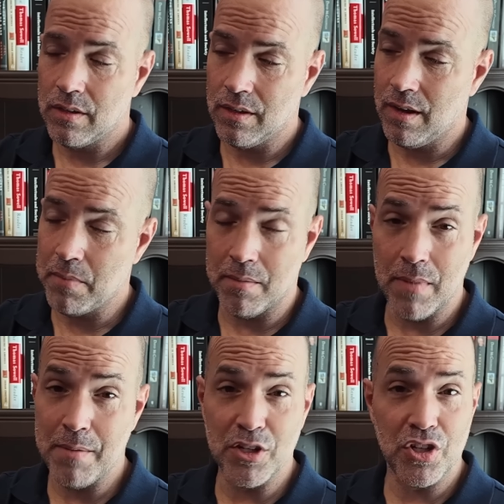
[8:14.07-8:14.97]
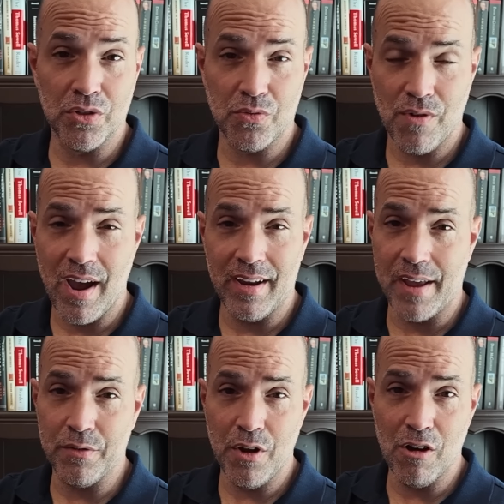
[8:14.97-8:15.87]
I mean, maybe she's right. I
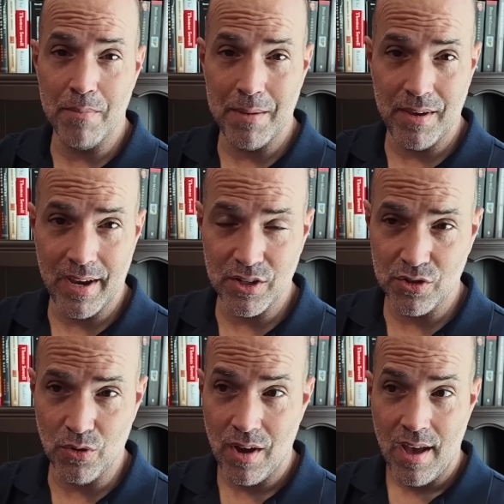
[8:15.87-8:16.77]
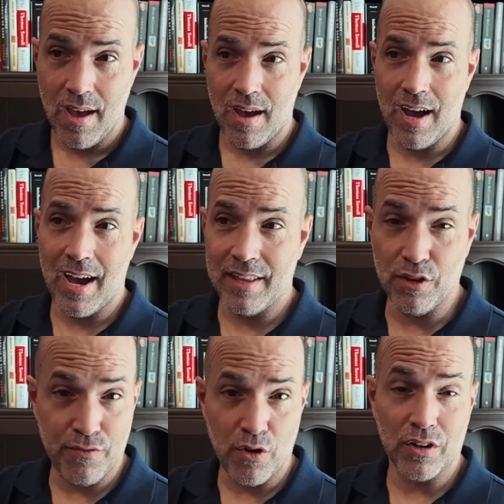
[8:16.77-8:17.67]
don't know. Maybe I do. I,
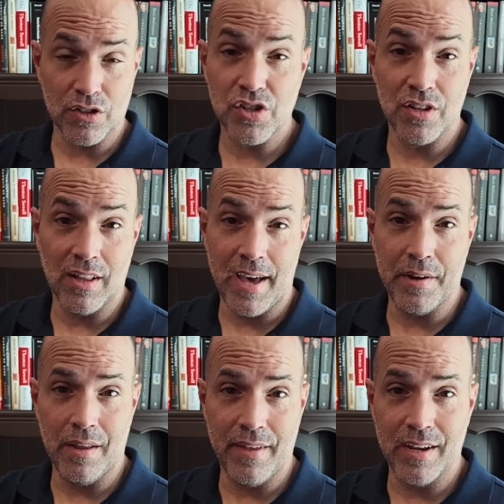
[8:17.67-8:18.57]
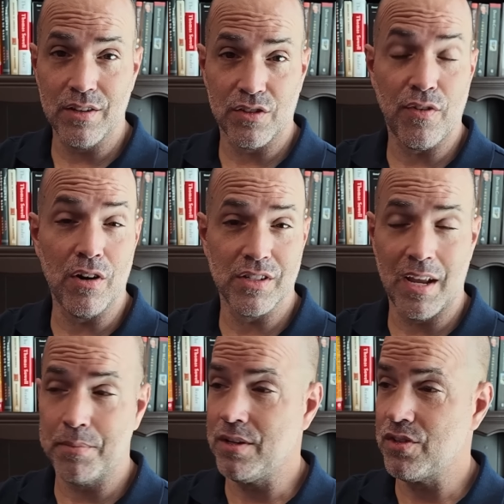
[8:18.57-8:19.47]
the verdict is still out on that as far as
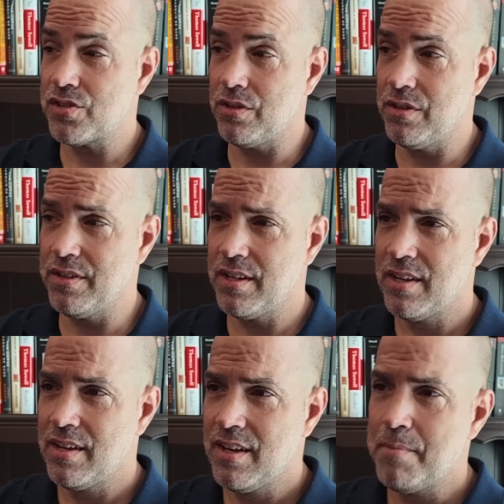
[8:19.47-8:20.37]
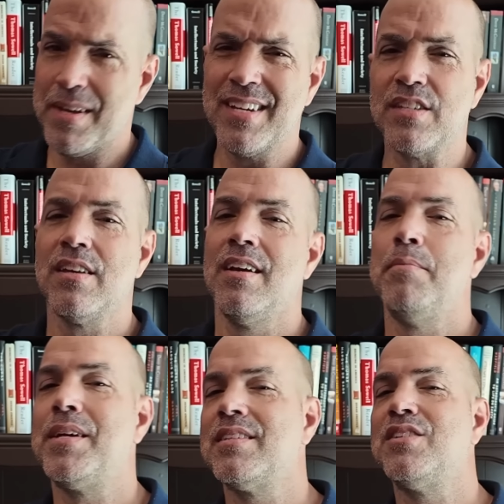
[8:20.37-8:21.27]
I'm concerned. Because,
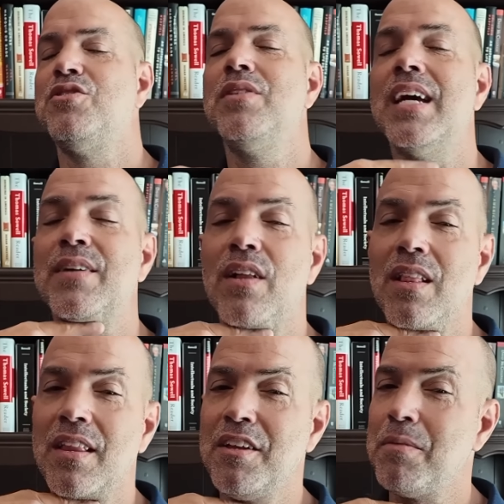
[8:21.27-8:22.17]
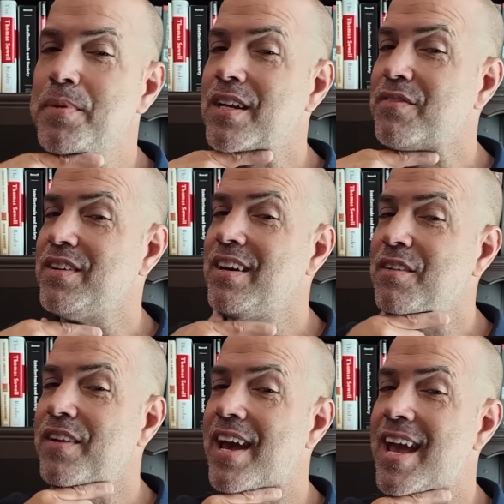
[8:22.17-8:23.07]
because I do have a little bit of,
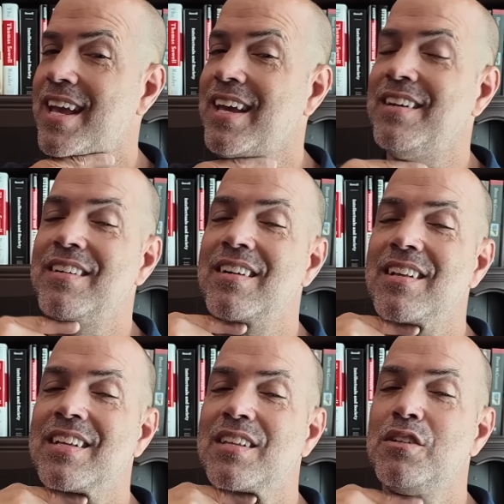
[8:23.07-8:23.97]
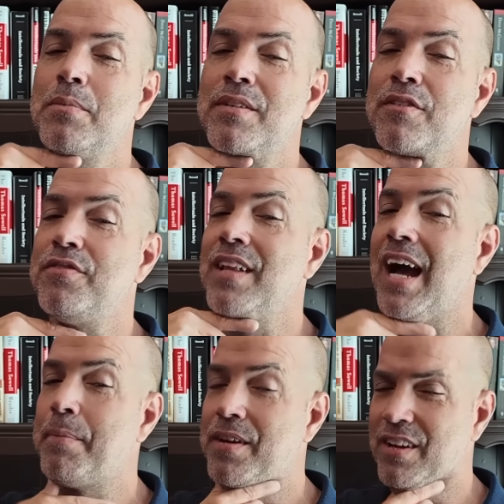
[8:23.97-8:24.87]
of hanging, uh, like a little bit of a
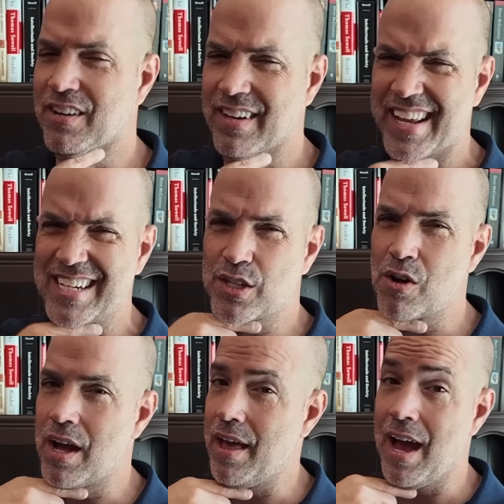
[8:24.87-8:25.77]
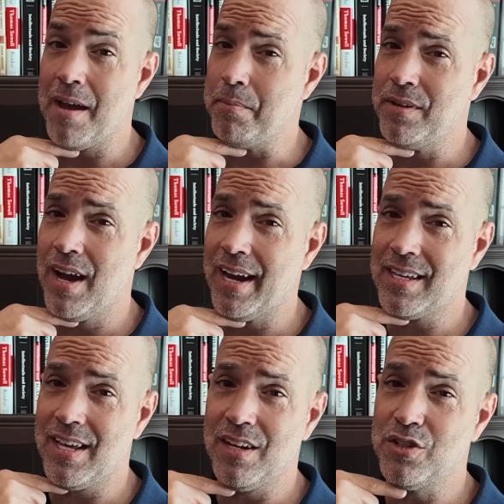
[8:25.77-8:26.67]
flap here. They don't, I, I am not
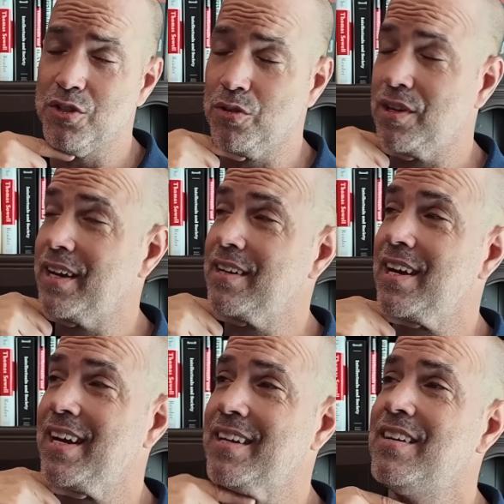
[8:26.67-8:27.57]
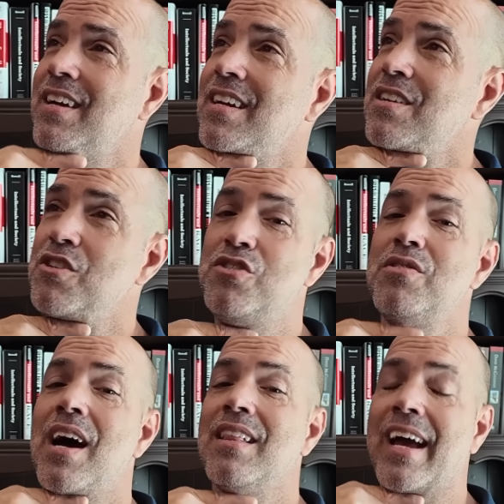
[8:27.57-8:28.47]
keen to. I, I do
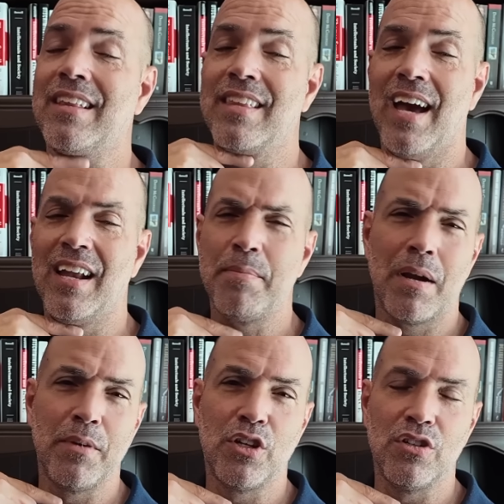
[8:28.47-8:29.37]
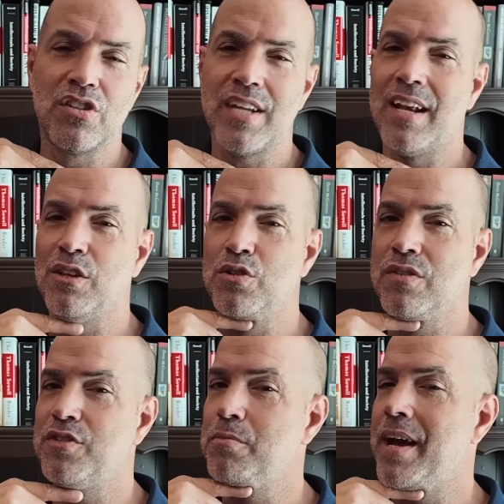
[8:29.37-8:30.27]
not like that. I probably could stand to lose a
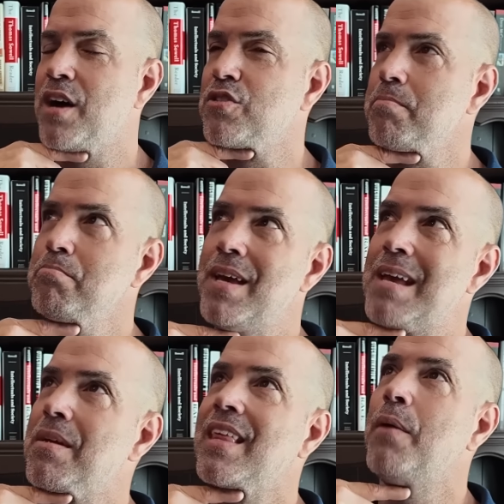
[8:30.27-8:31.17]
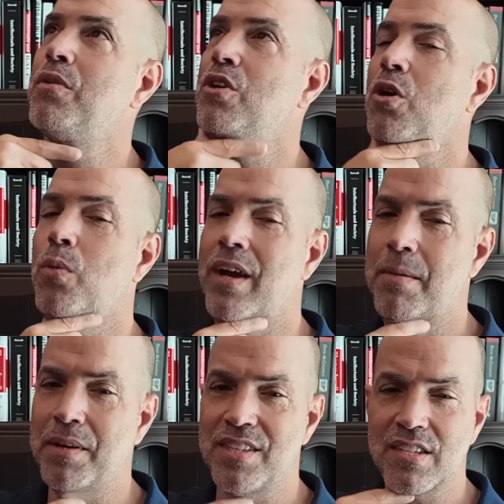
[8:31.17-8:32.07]
few pounds. Maybe that would go away,
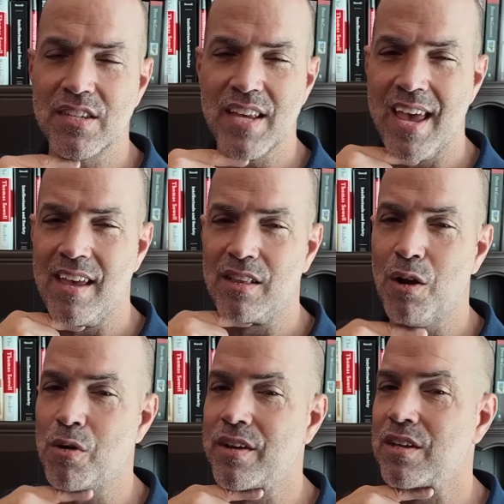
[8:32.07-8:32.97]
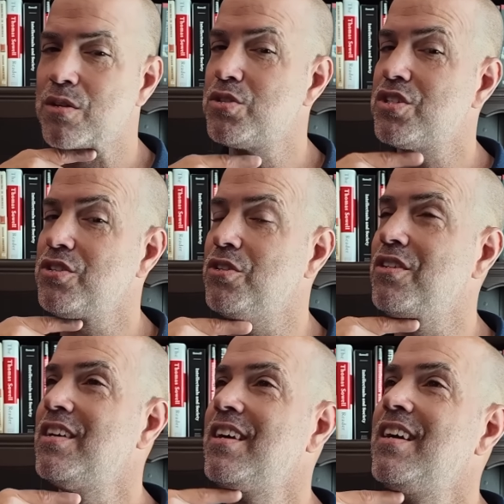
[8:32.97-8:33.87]
but this is hanging lower than it used to,
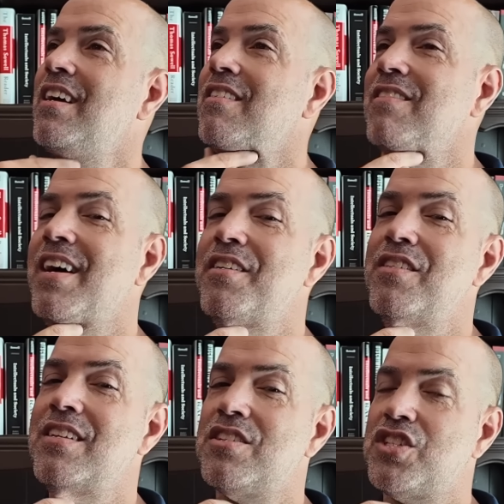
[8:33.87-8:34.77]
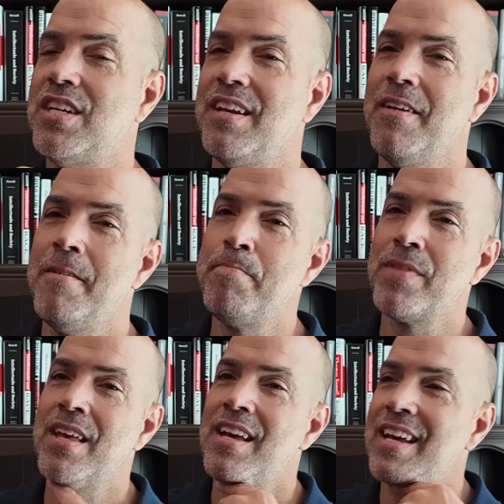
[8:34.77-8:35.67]
right underneath the chin.
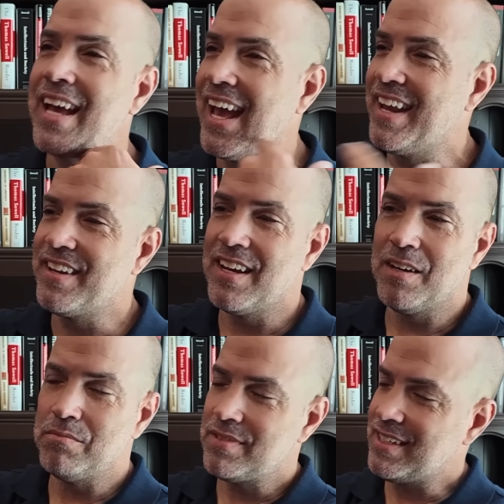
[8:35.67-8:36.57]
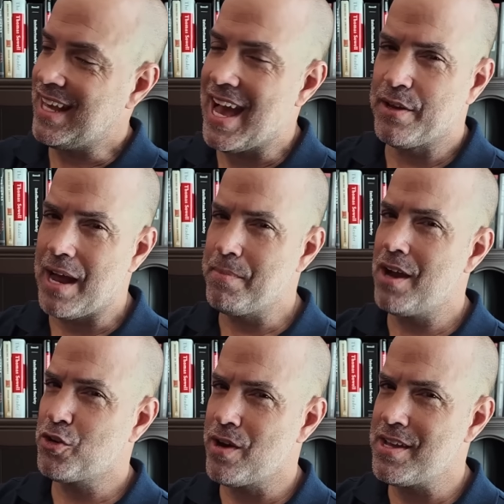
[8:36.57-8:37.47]
And um, yeah, I'm
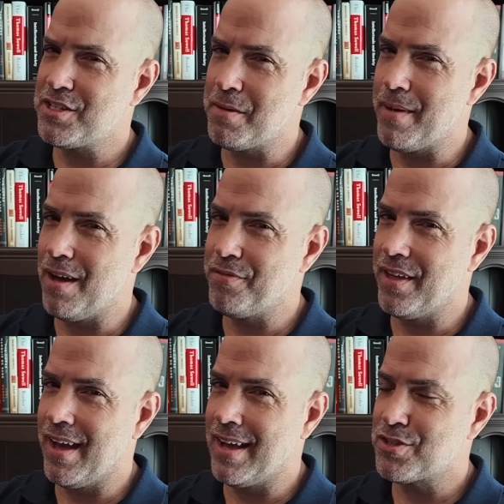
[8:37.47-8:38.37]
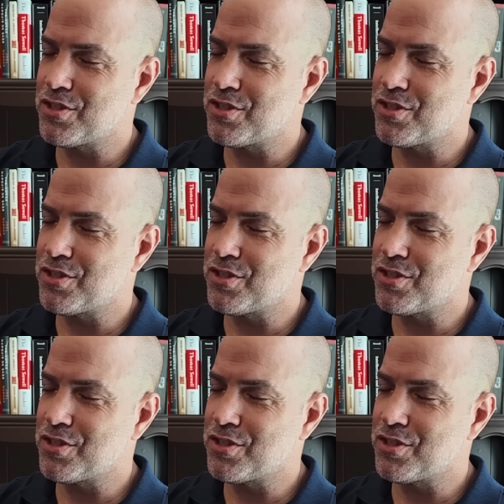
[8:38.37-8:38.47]
not crazy about that.